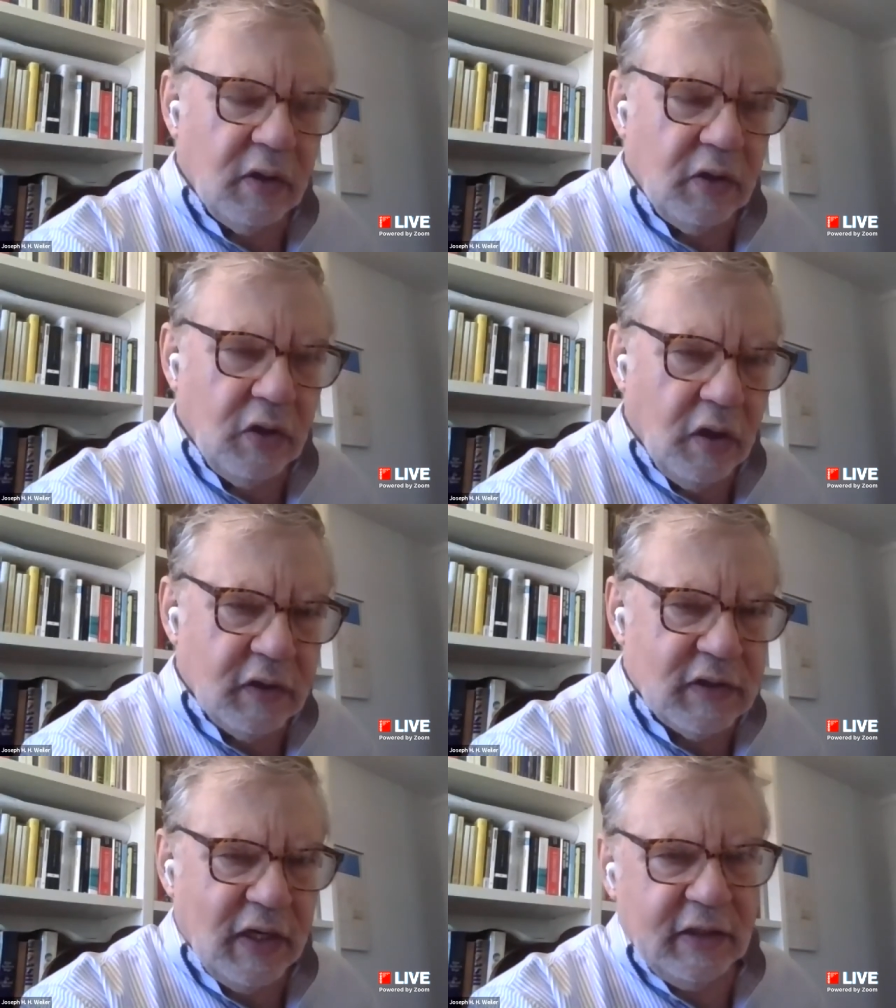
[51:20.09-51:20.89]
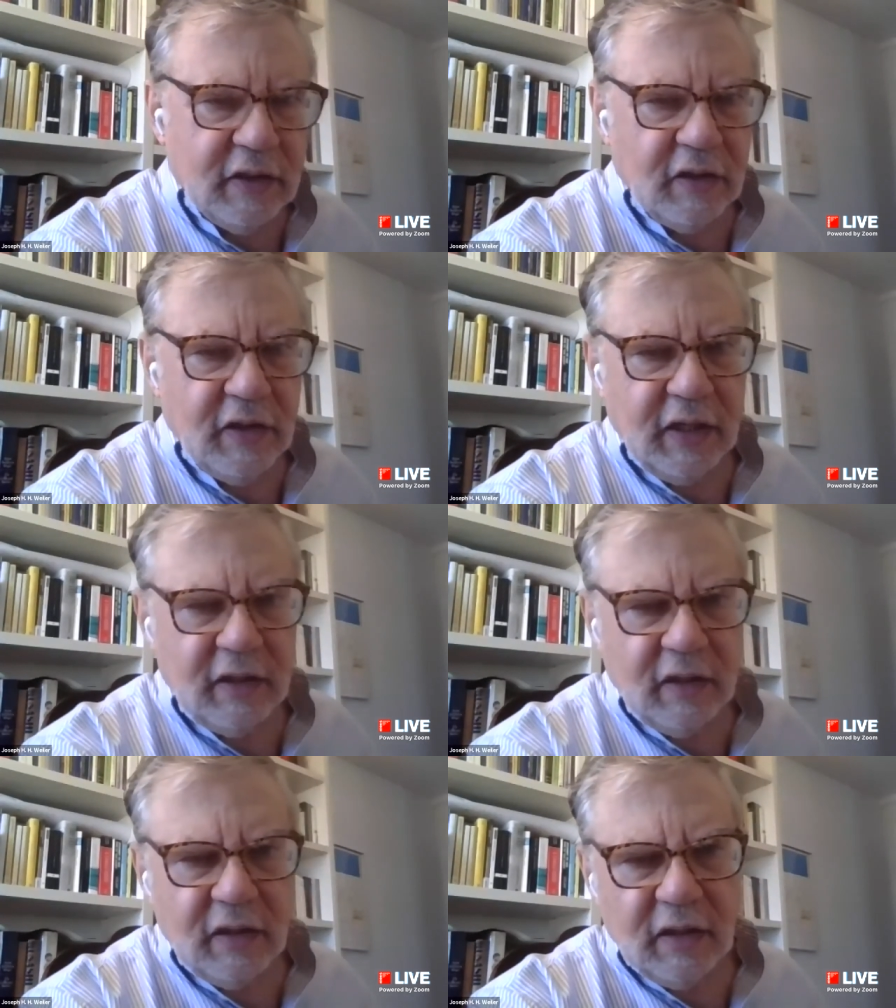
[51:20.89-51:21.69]
Years later
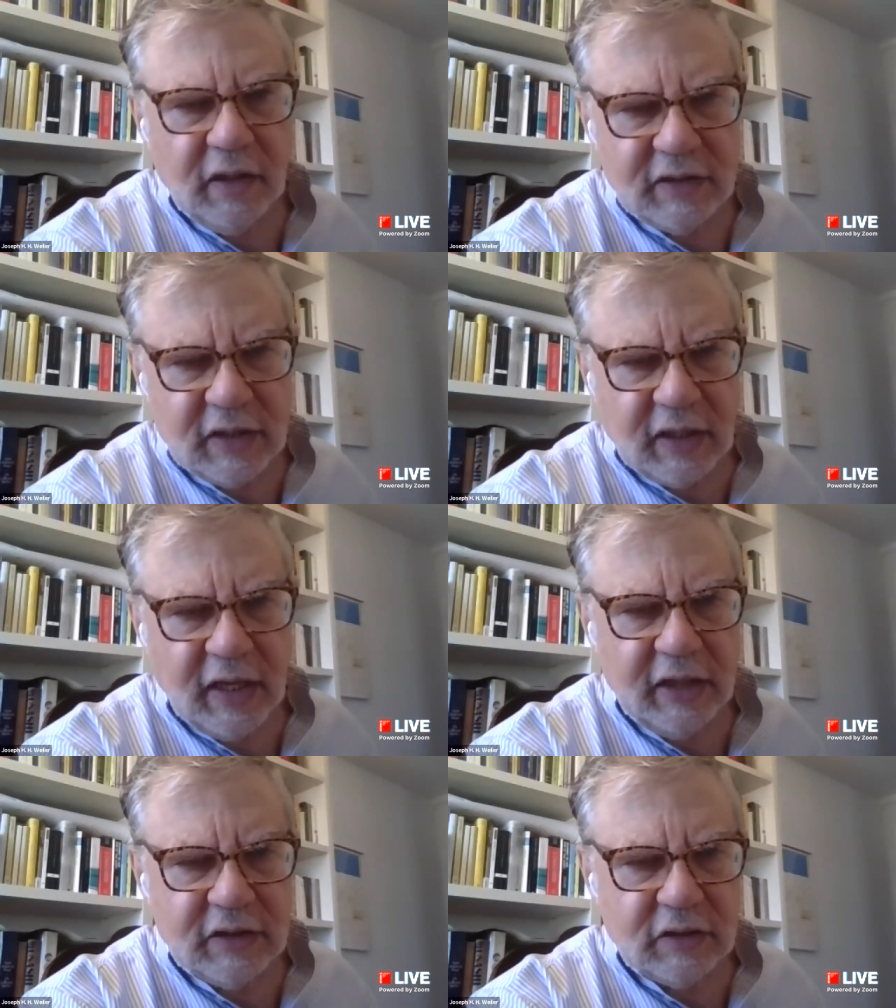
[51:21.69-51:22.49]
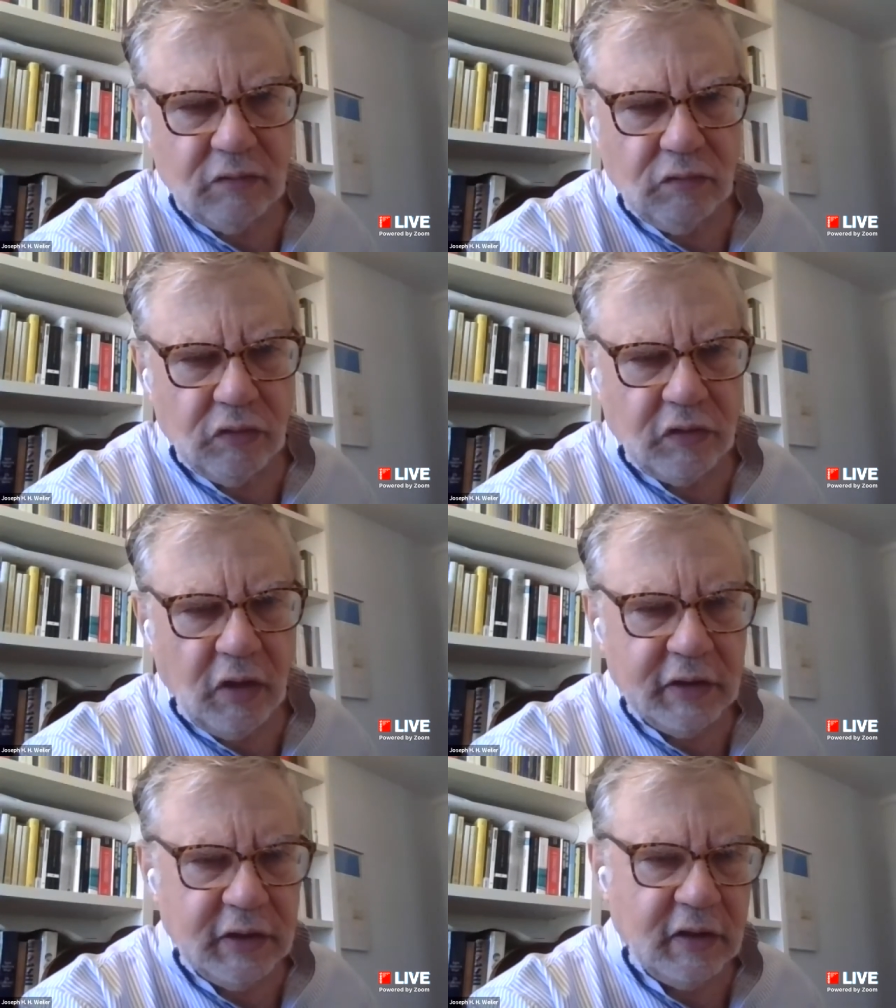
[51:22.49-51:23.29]
than is the case with
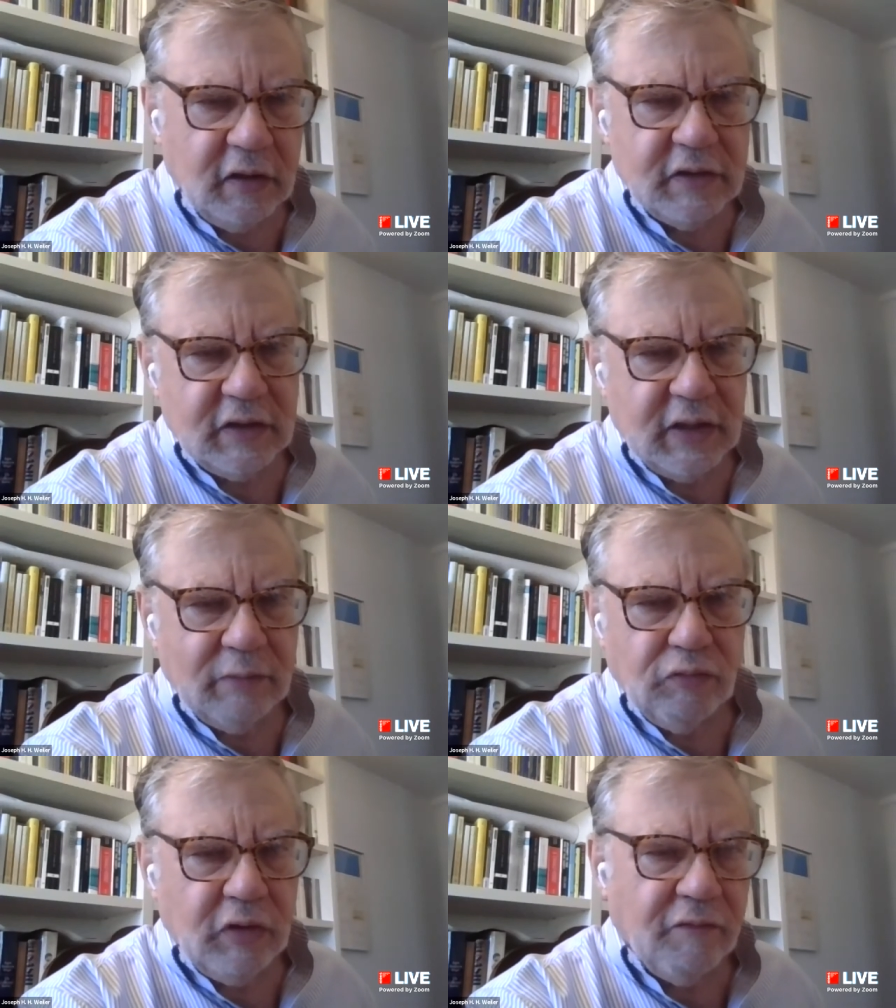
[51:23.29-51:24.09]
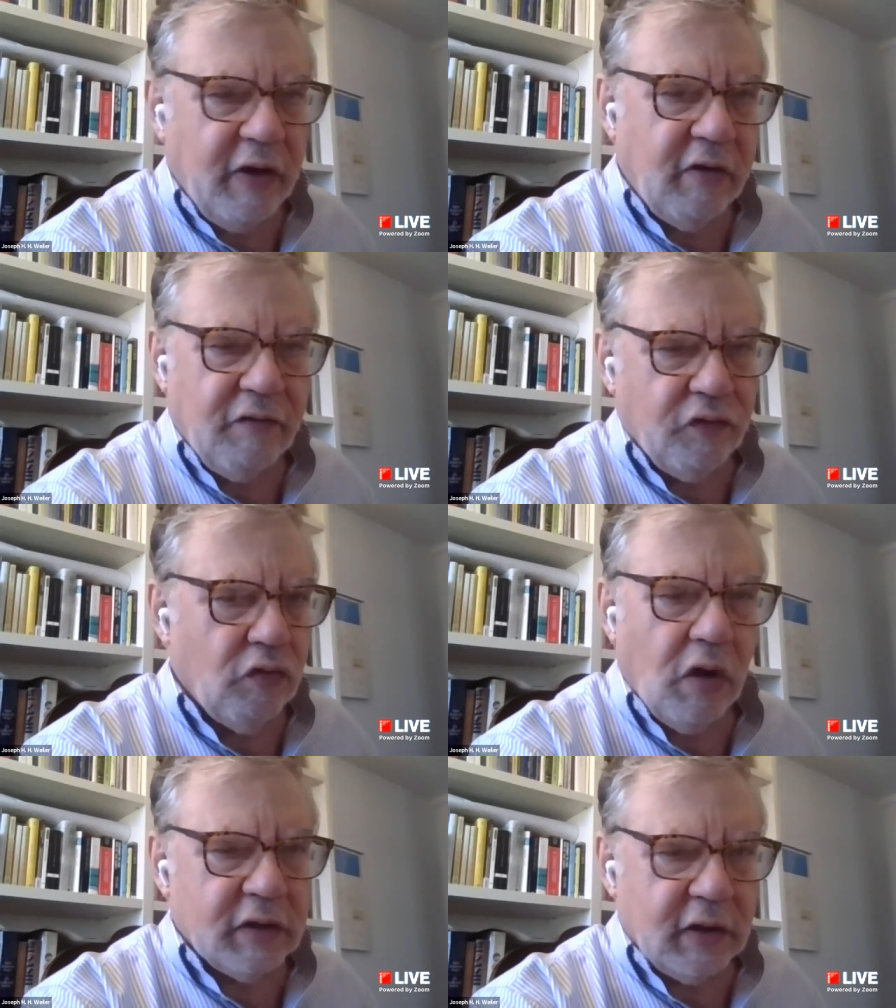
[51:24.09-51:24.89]
articles, except with a very
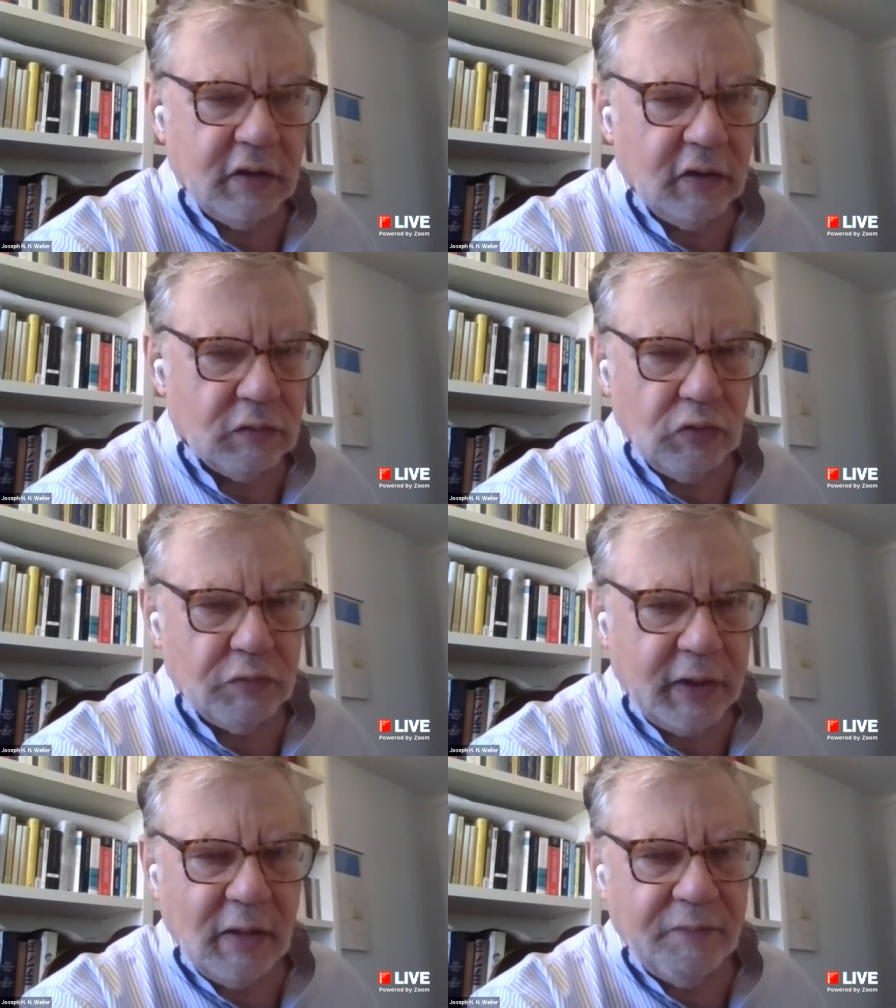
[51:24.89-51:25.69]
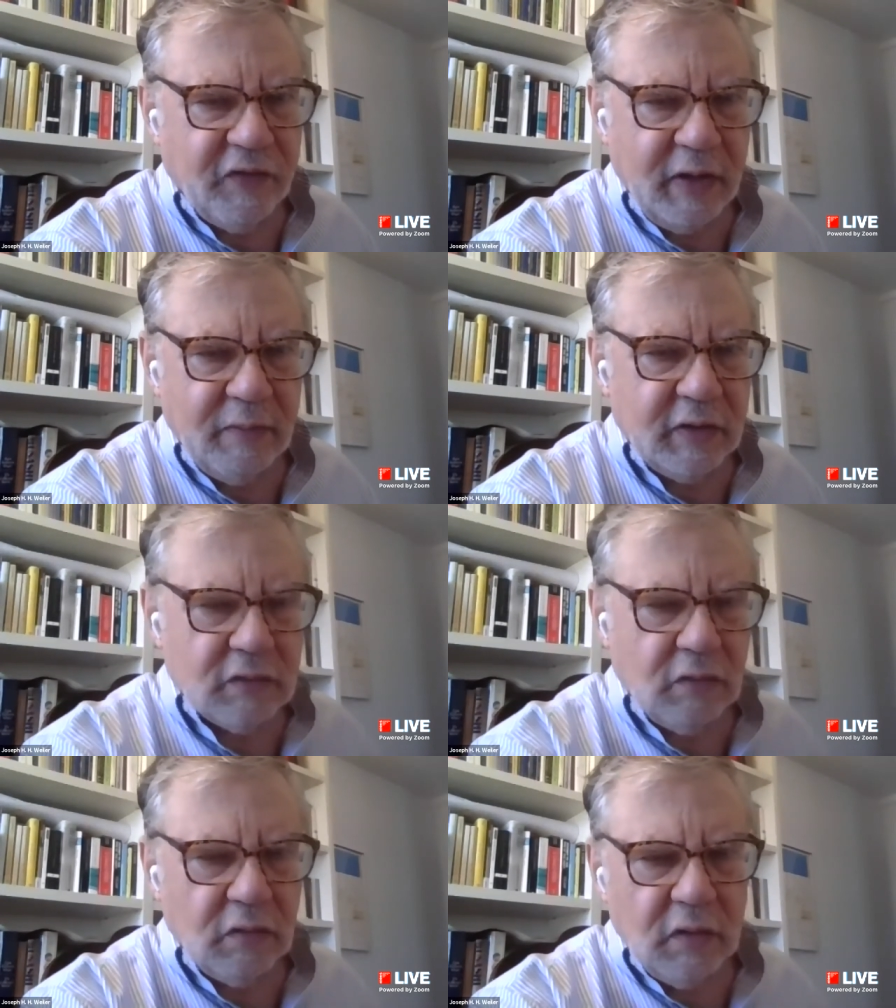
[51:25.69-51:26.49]
few articles which become famous
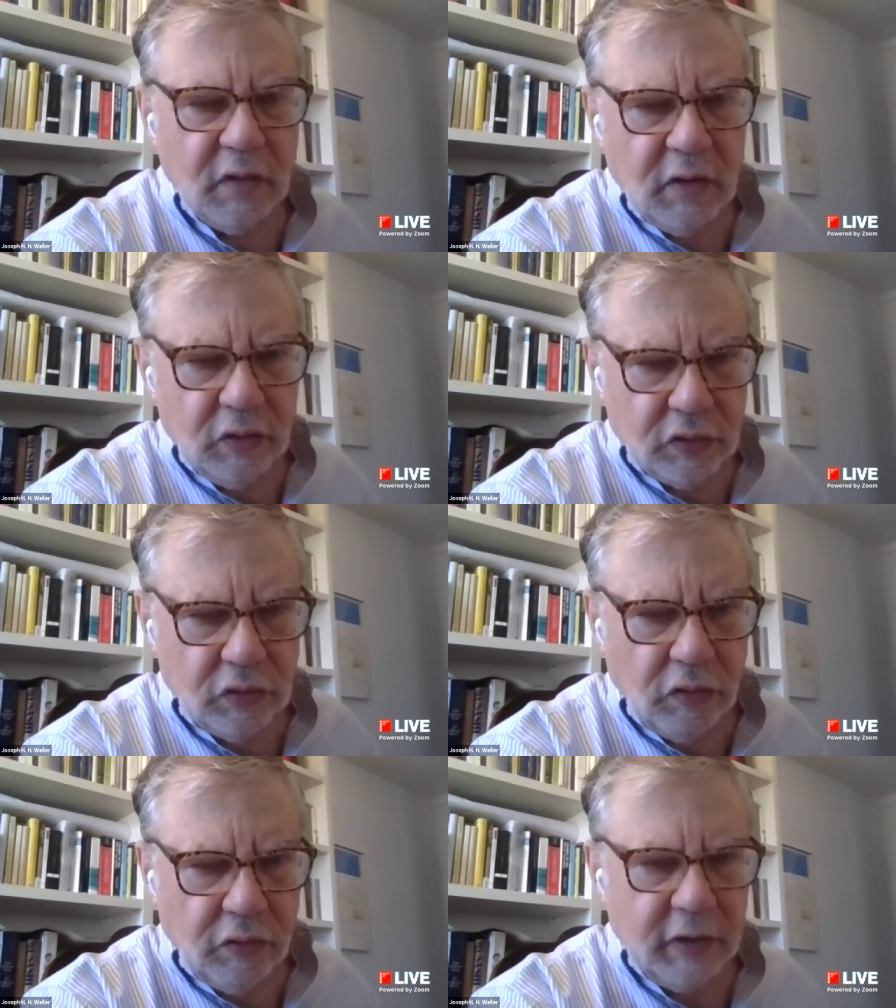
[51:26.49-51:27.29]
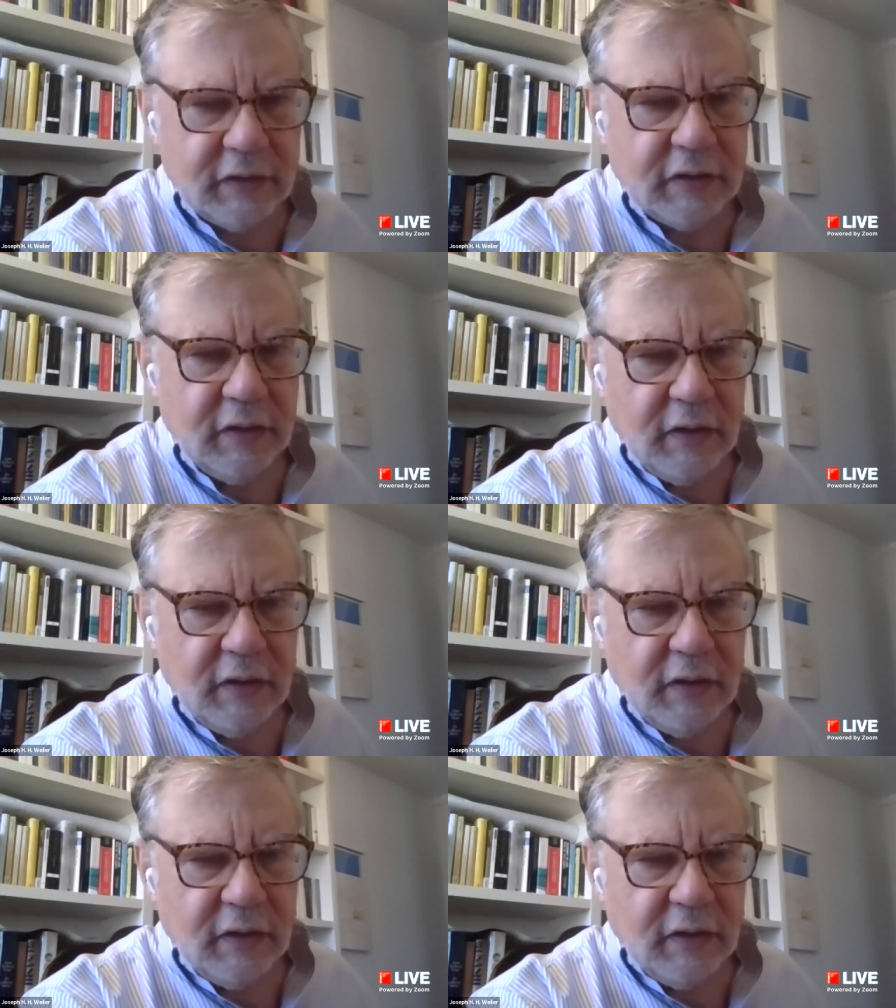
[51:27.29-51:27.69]
or notorious,